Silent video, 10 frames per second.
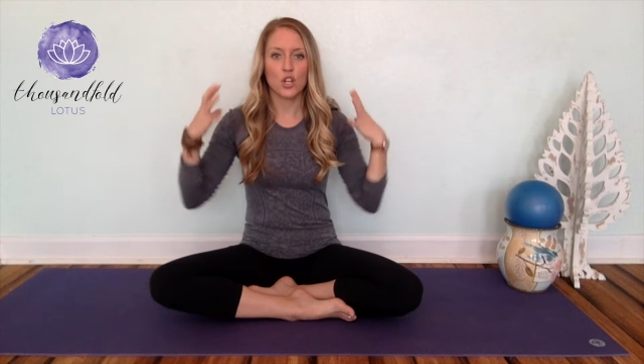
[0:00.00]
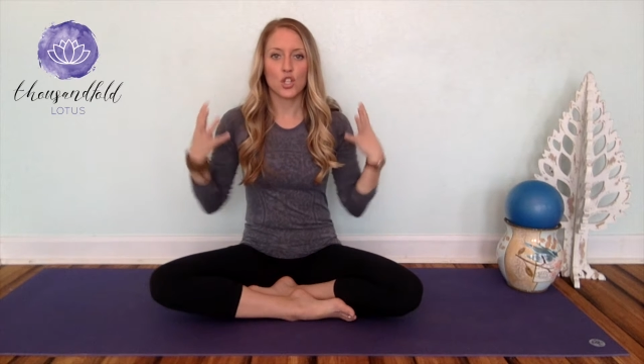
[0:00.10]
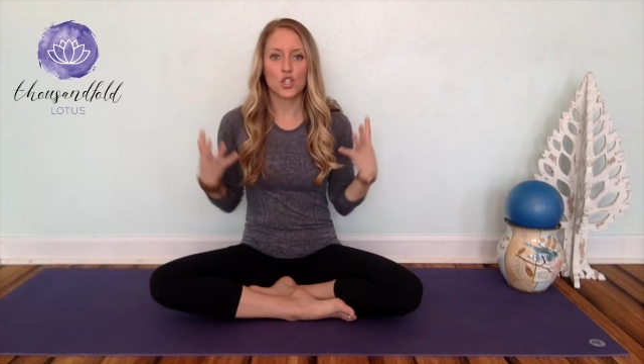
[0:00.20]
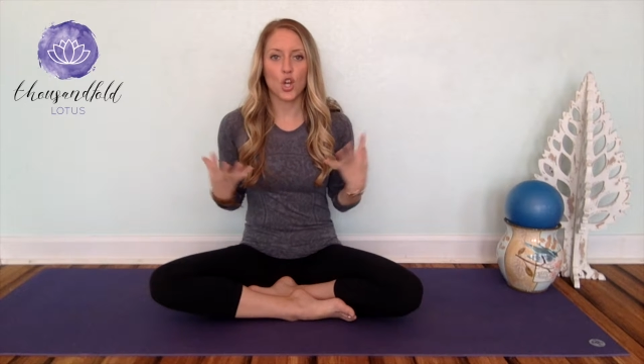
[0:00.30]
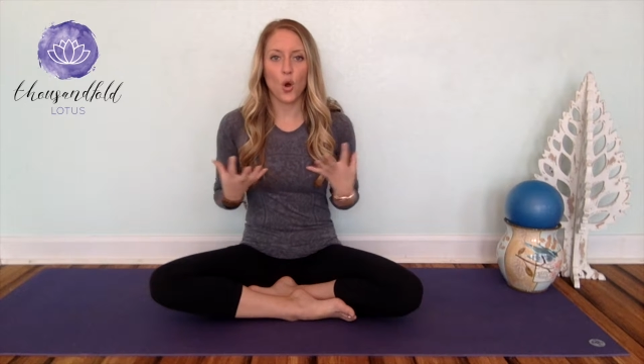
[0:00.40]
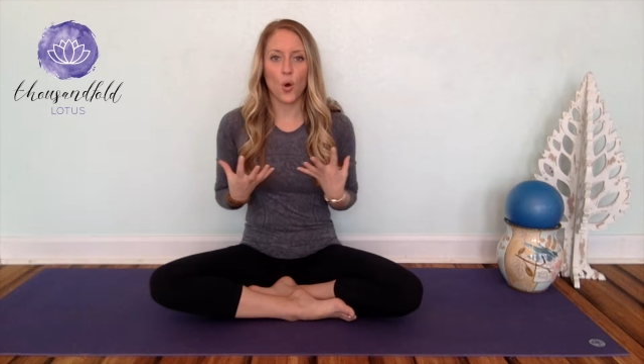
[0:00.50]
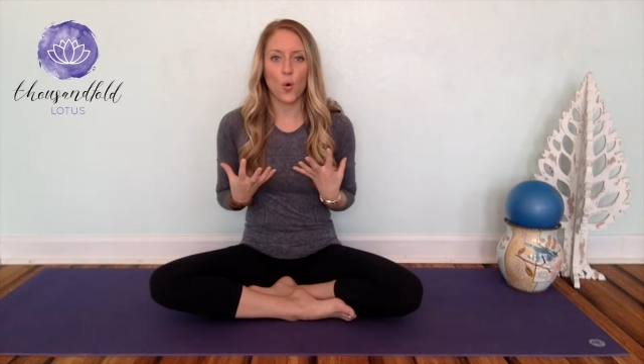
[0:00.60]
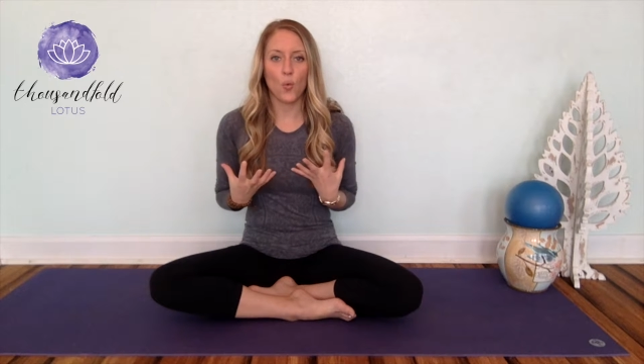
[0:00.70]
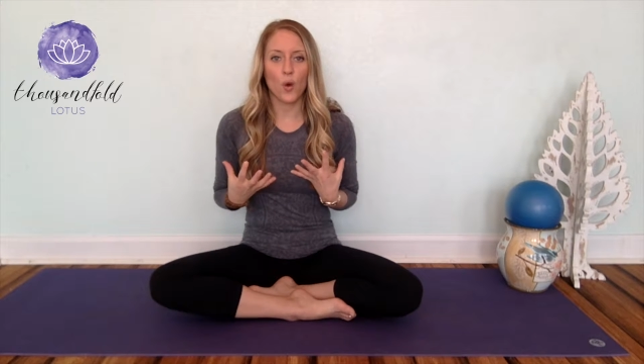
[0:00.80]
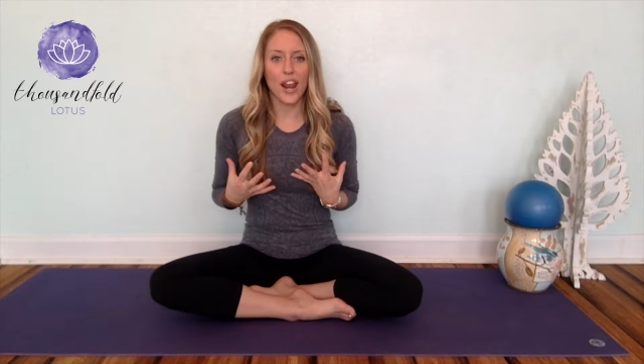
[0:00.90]

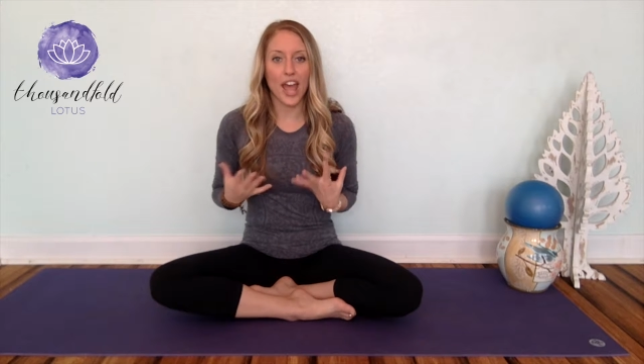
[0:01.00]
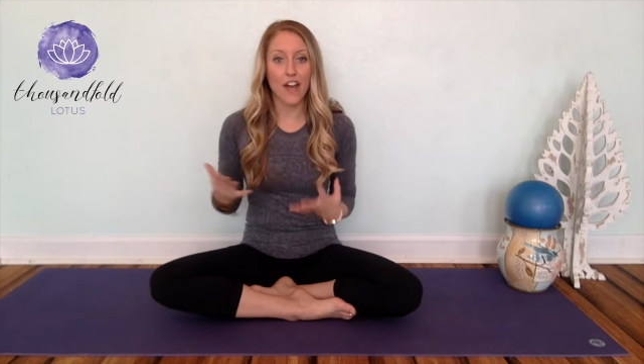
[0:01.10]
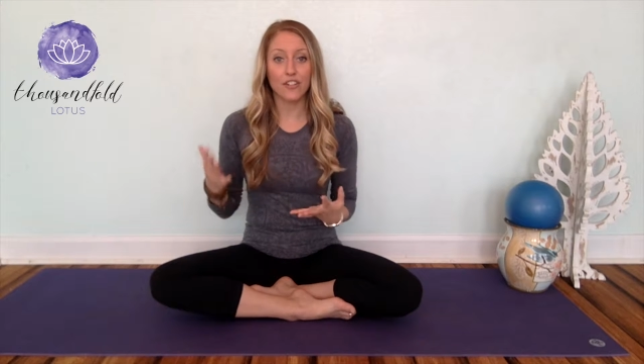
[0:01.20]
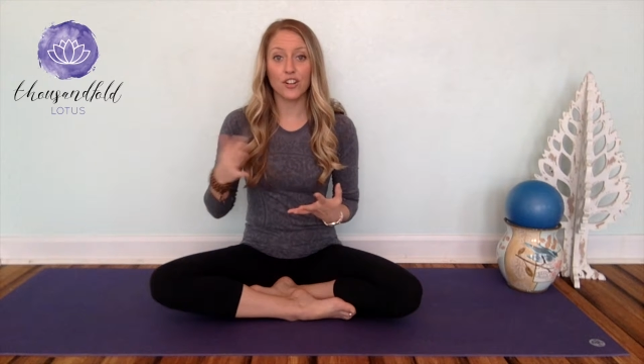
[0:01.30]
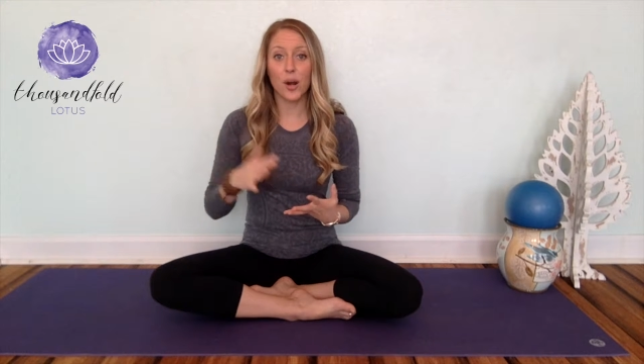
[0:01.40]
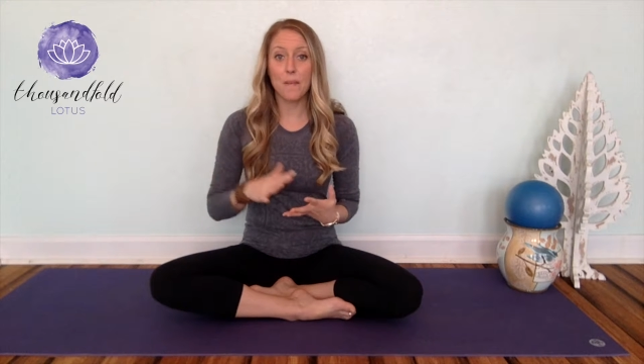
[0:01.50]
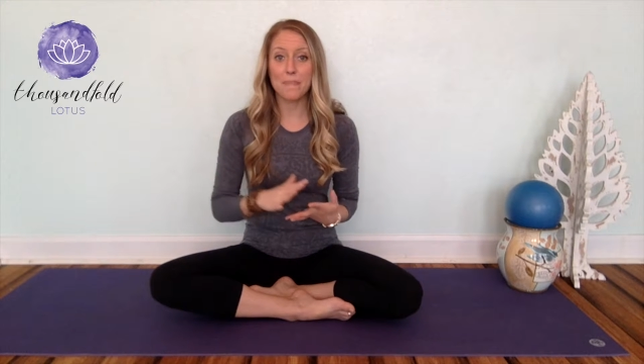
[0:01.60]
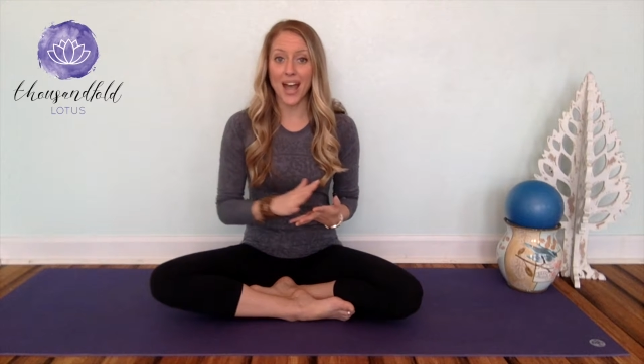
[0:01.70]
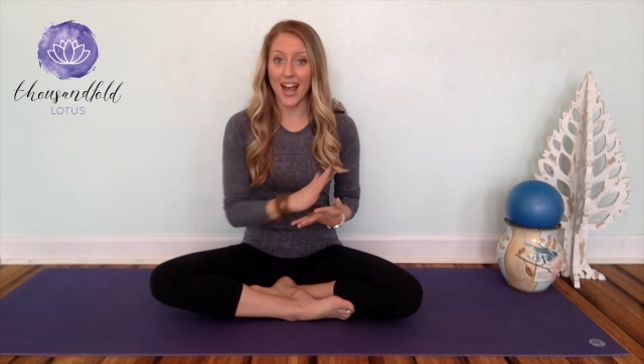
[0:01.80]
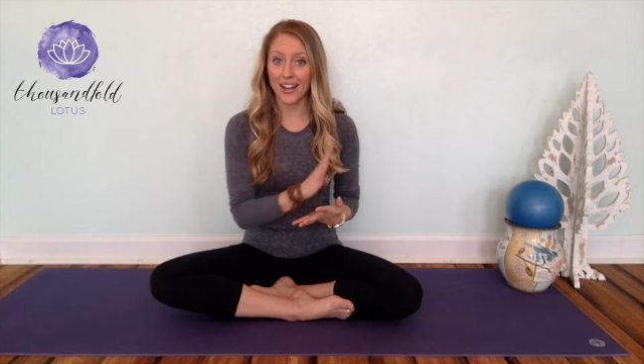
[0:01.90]
So whatever our
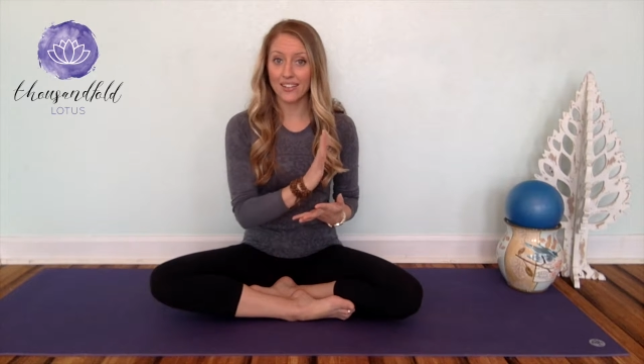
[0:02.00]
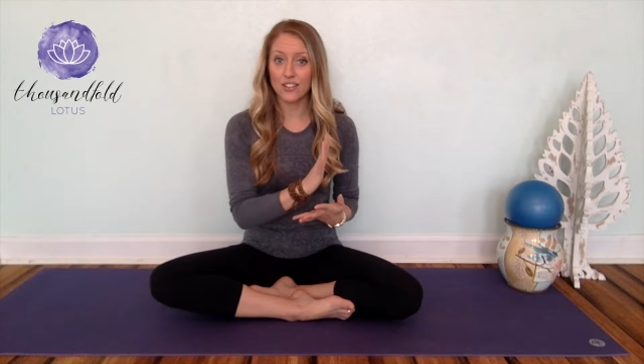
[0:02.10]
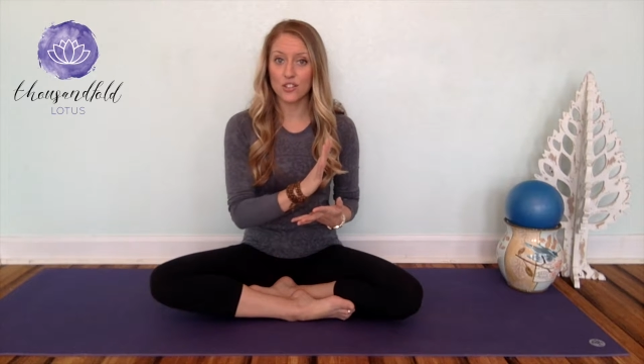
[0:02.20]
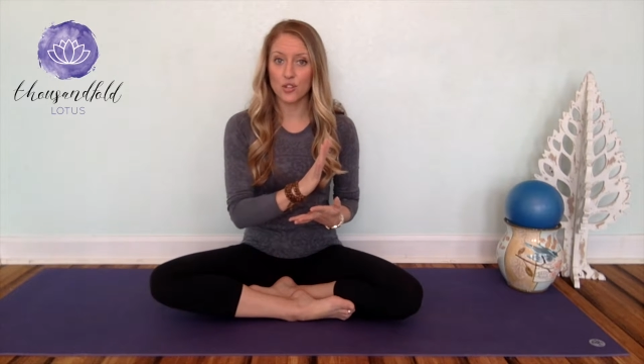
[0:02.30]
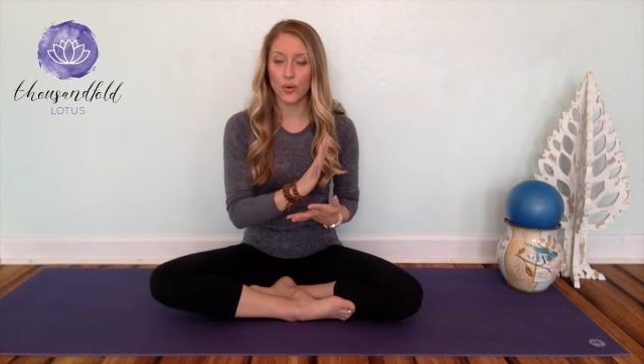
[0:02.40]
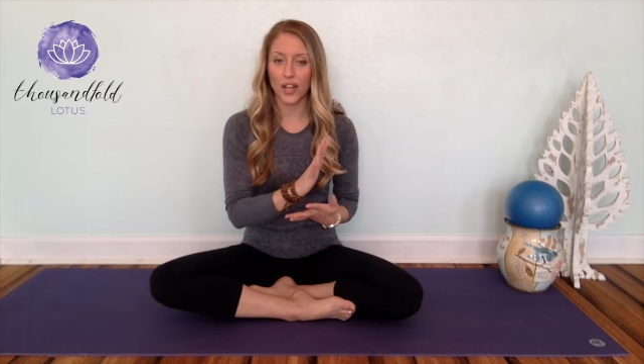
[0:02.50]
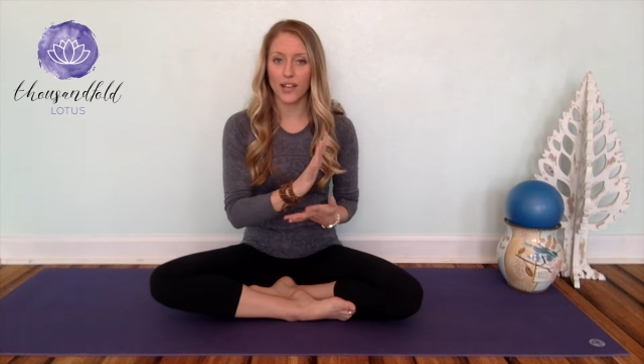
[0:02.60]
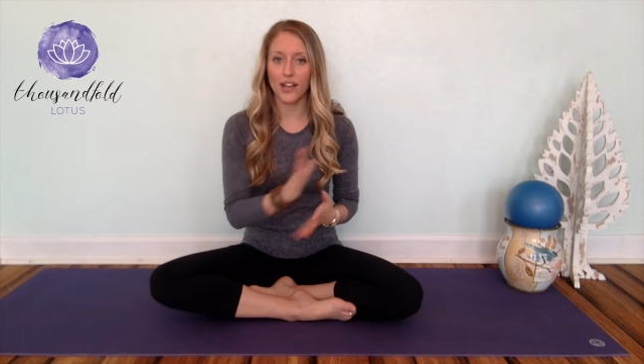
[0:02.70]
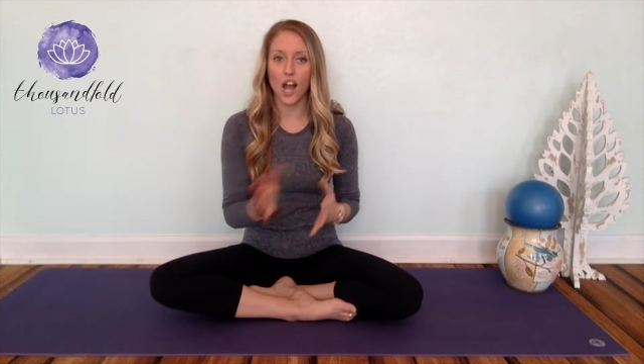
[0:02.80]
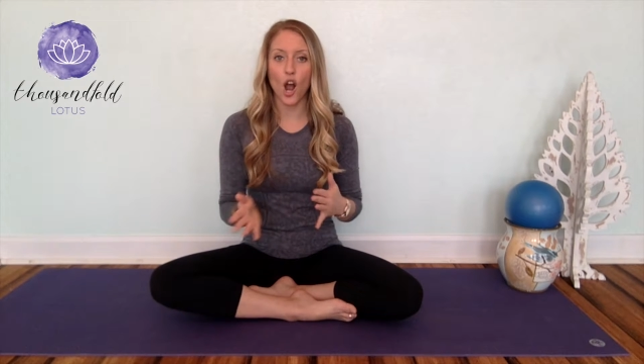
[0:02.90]
back is doing,